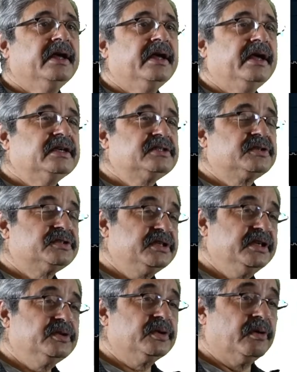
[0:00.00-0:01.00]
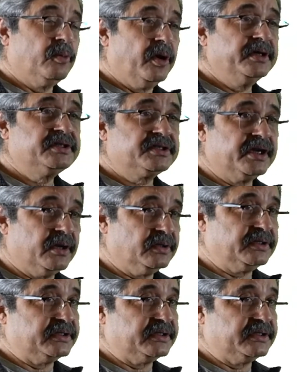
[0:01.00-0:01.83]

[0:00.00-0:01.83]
is to avoid stenosis.